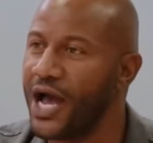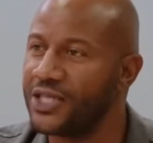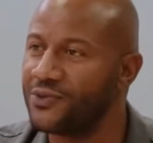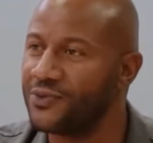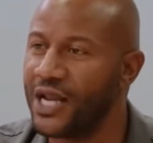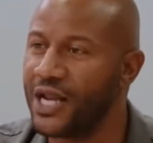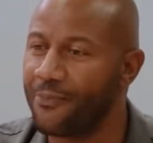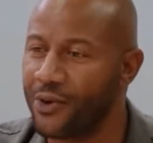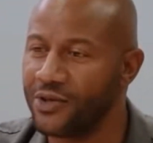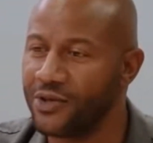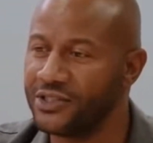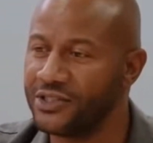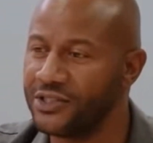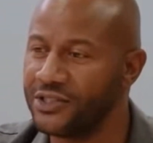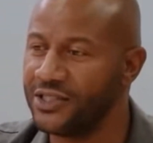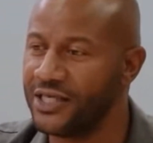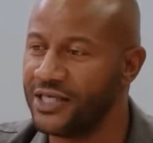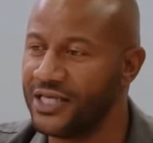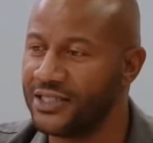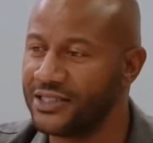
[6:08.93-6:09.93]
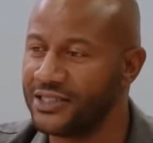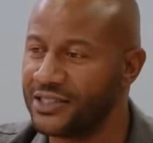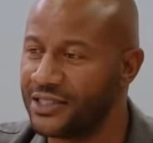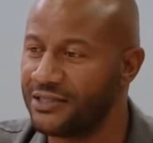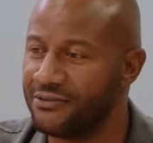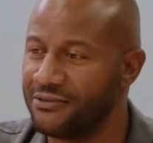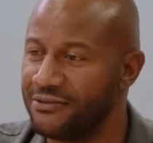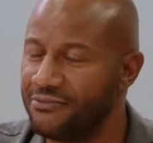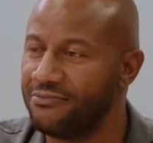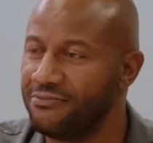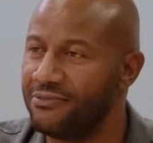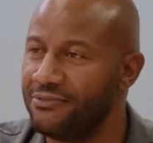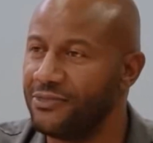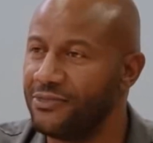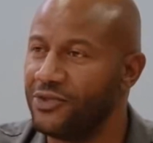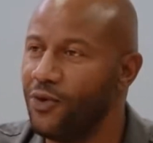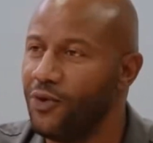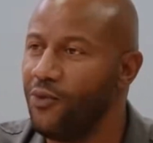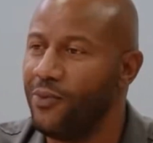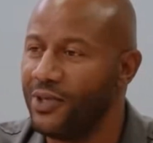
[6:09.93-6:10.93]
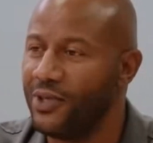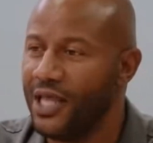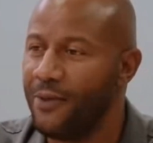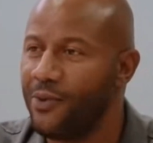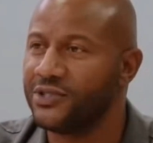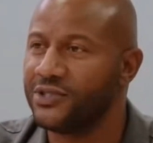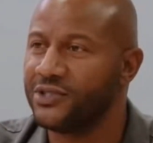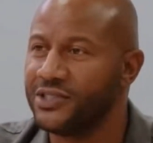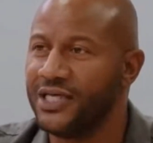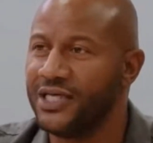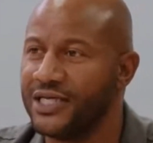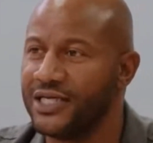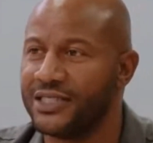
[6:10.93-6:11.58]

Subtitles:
There was no grand announcement, no